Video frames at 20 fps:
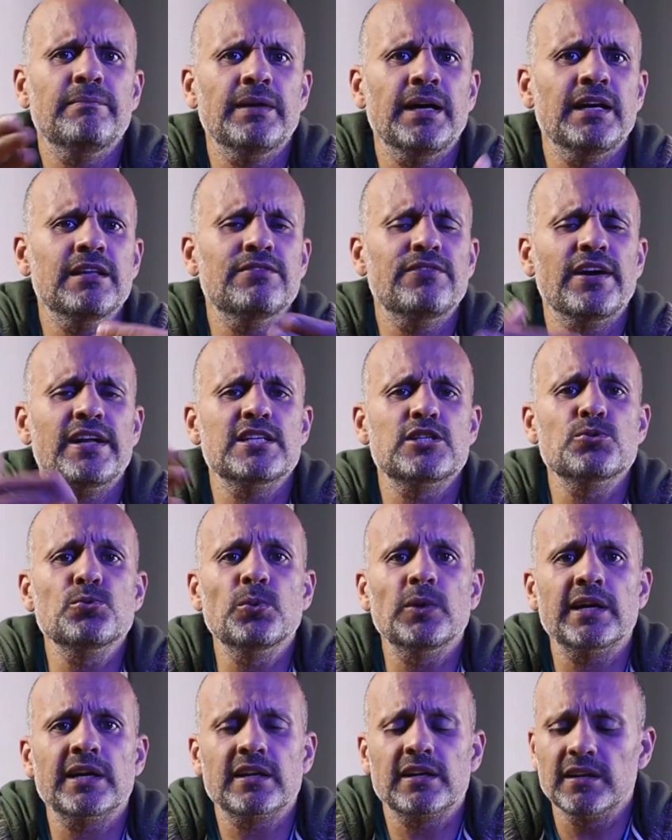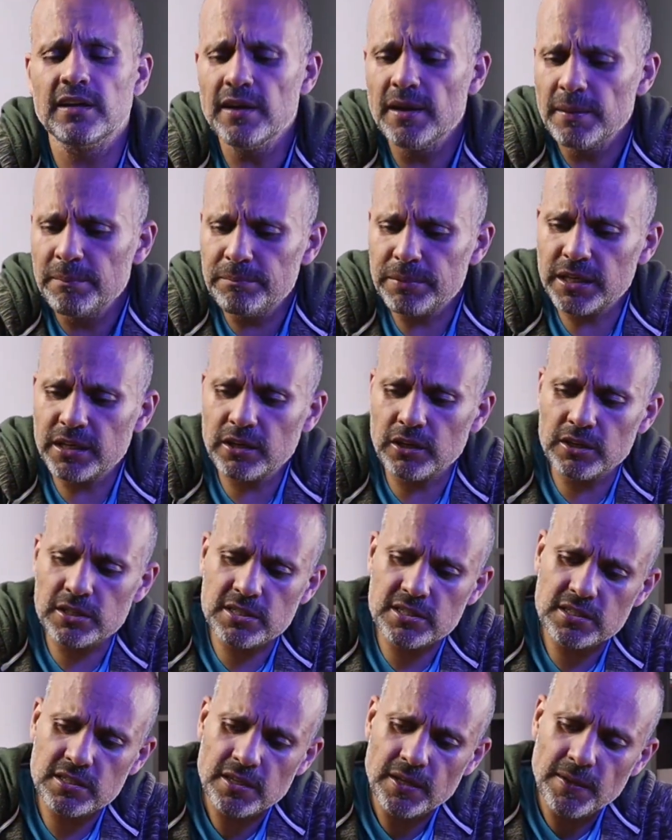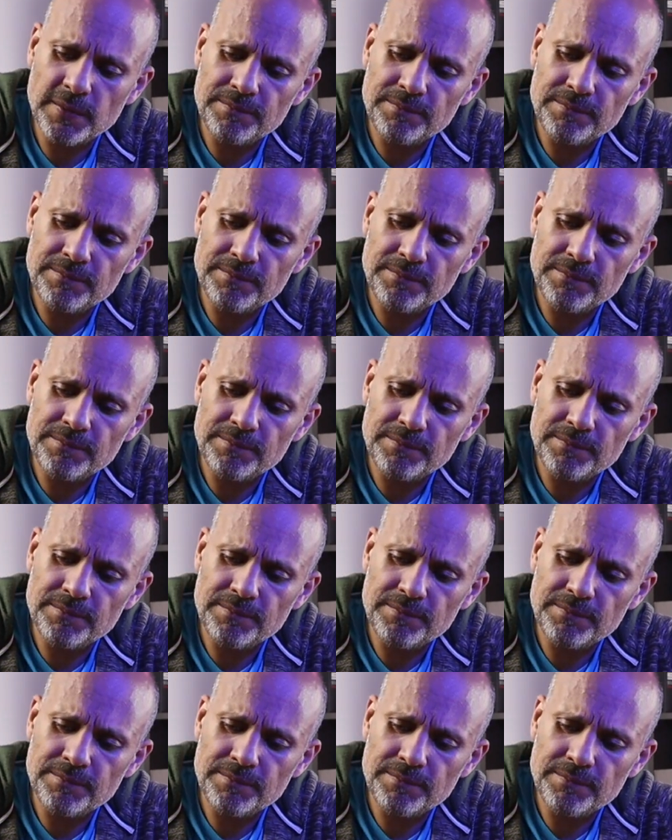advanced work, because